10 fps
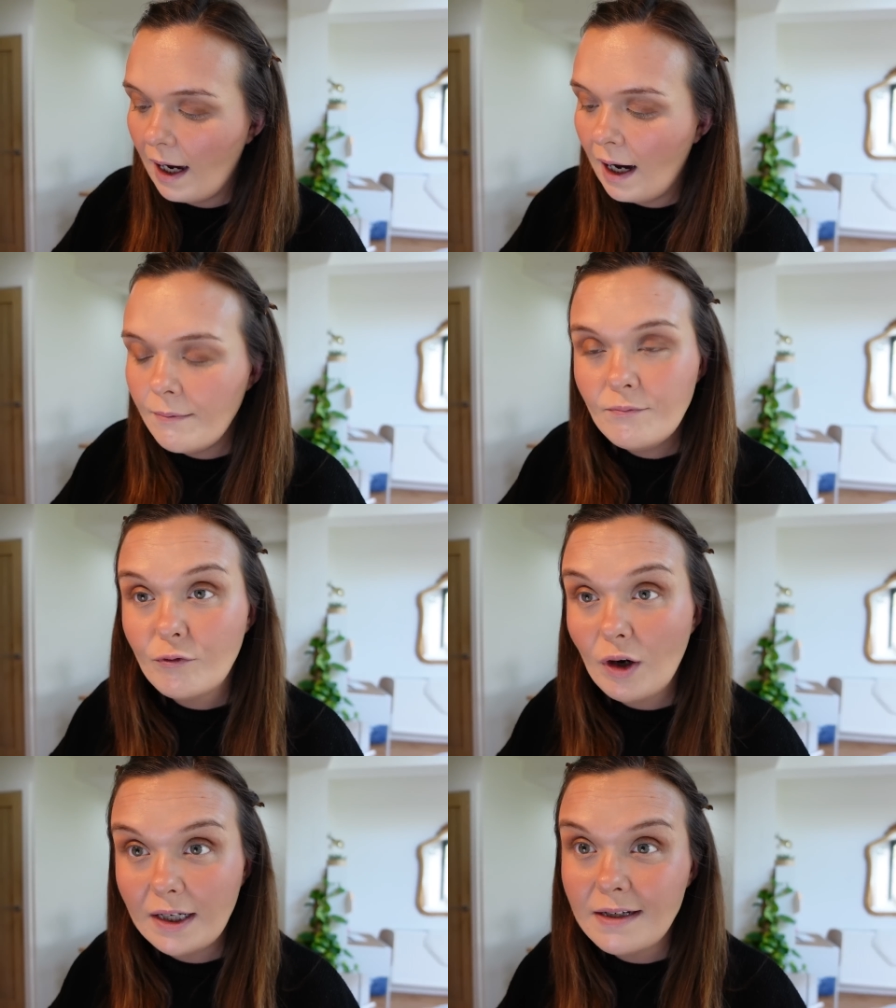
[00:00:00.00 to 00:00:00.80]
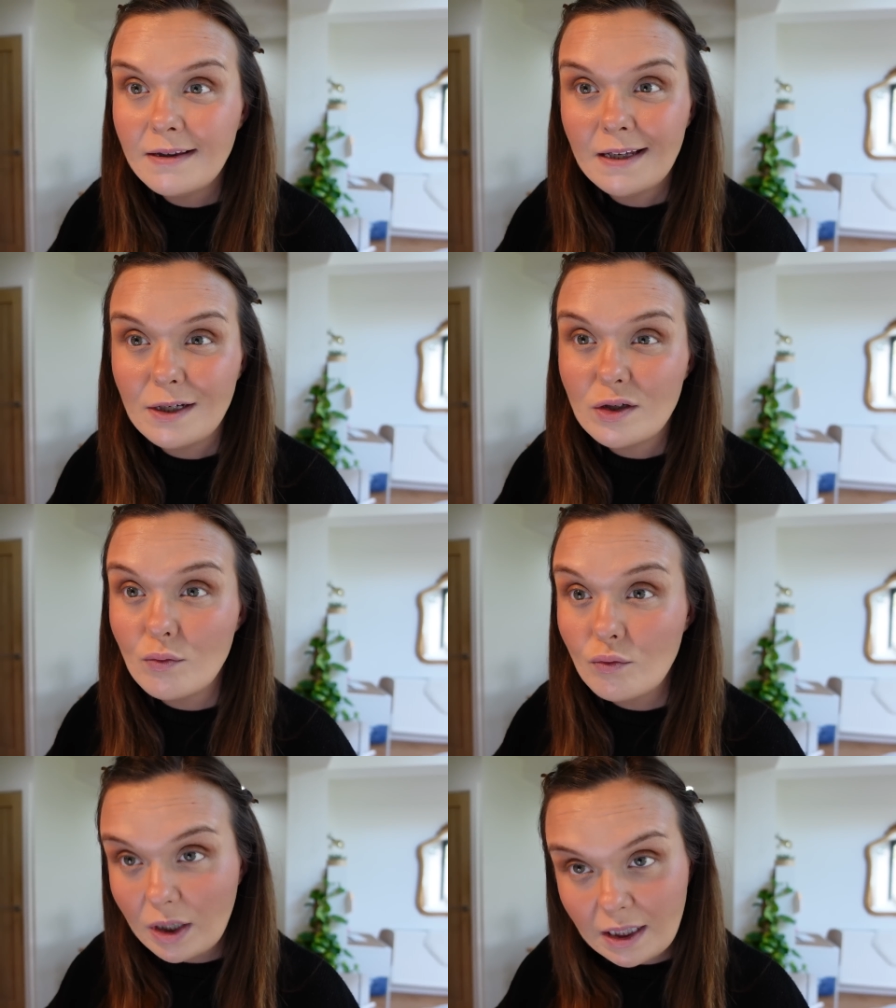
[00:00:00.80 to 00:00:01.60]
I'm finding these
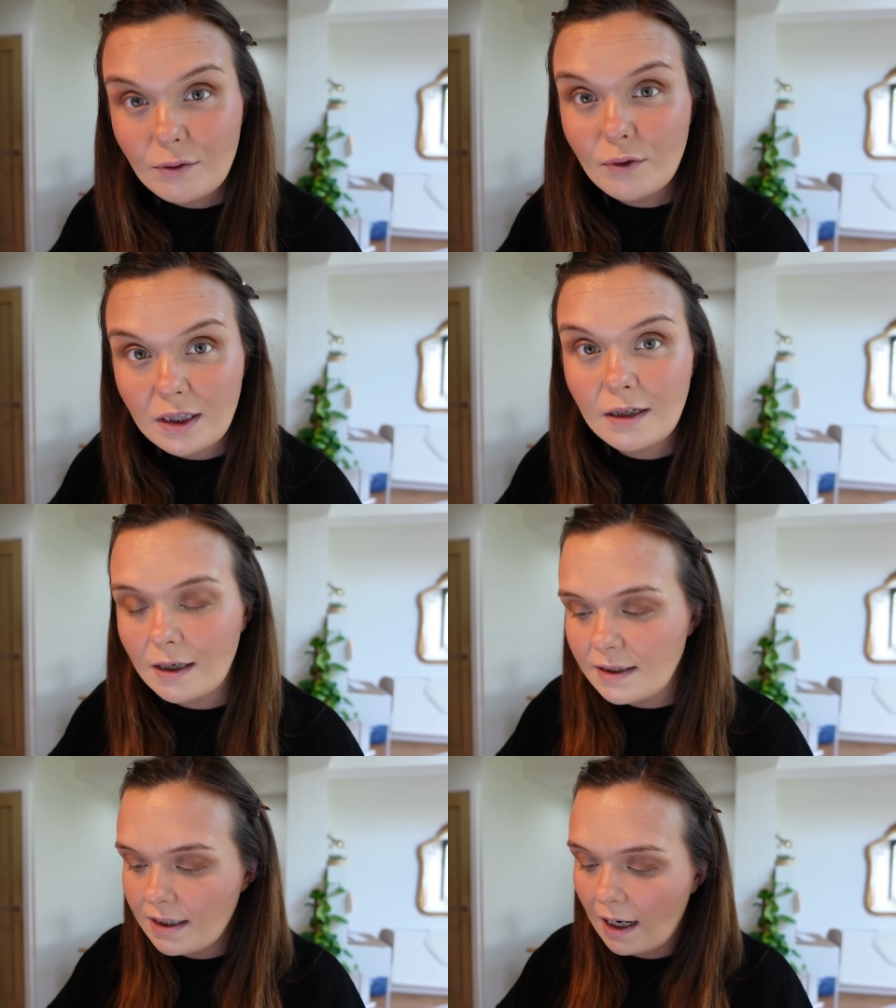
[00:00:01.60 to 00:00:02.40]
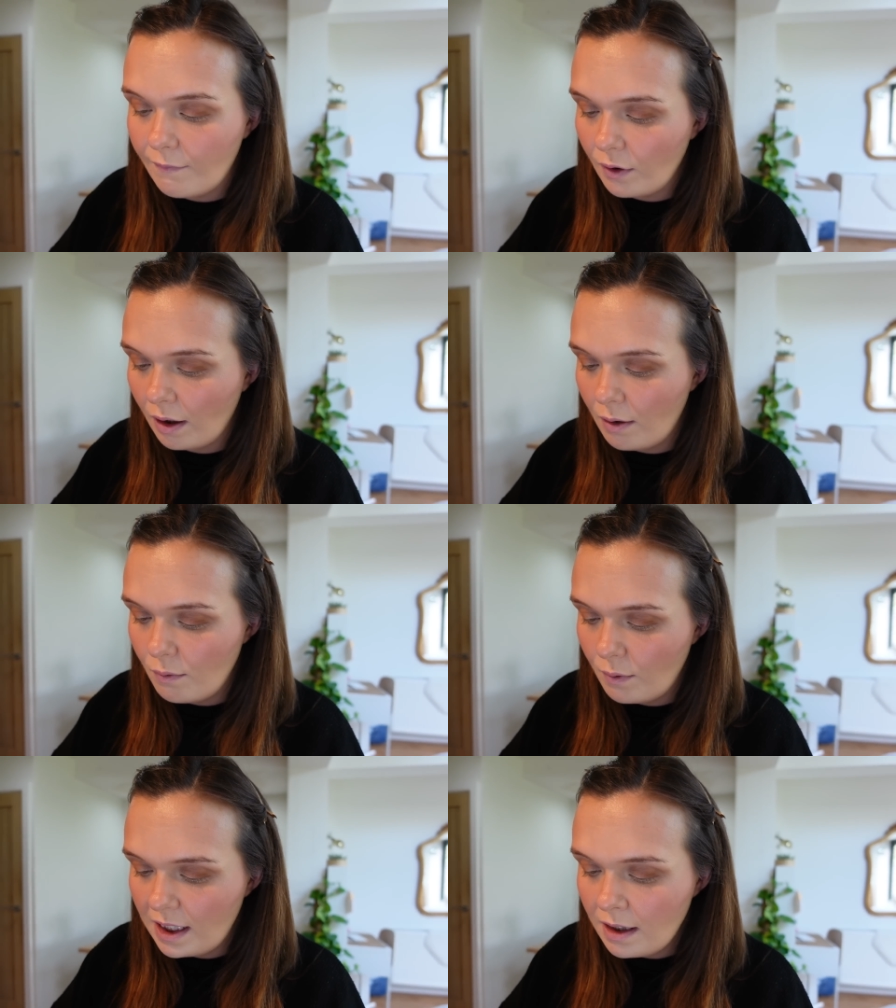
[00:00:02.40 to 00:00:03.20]
really, really nice to have a go
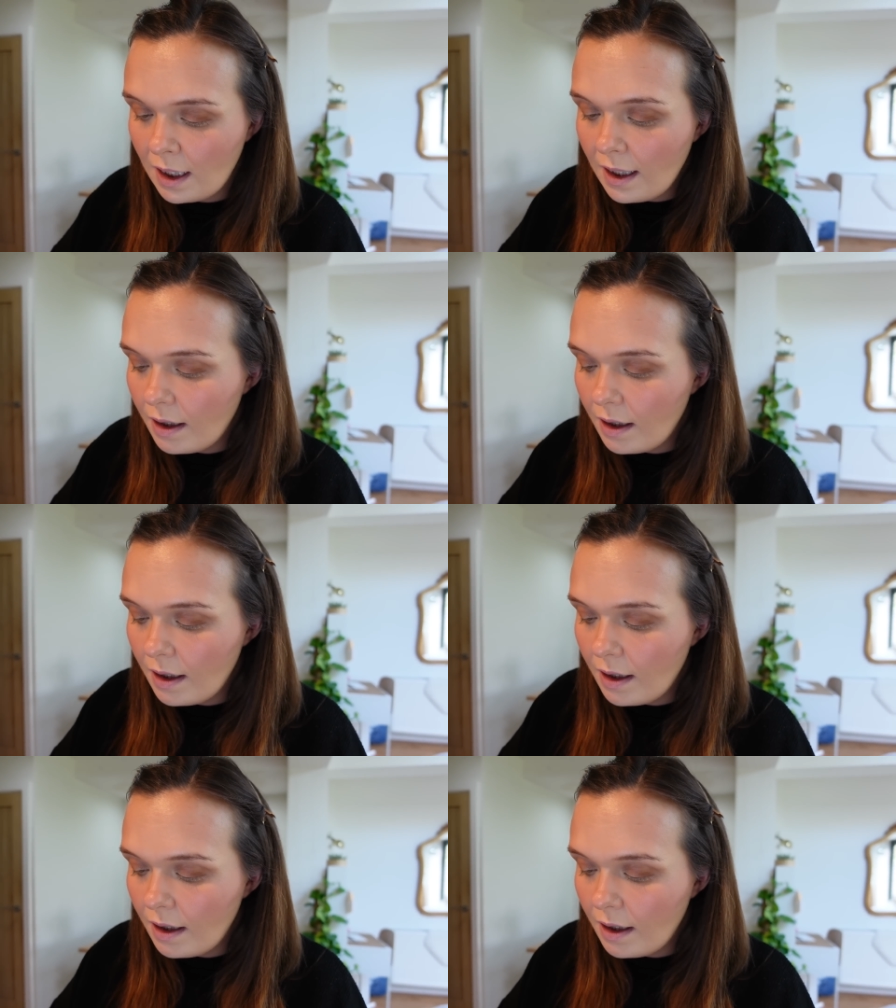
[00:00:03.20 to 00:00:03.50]
with.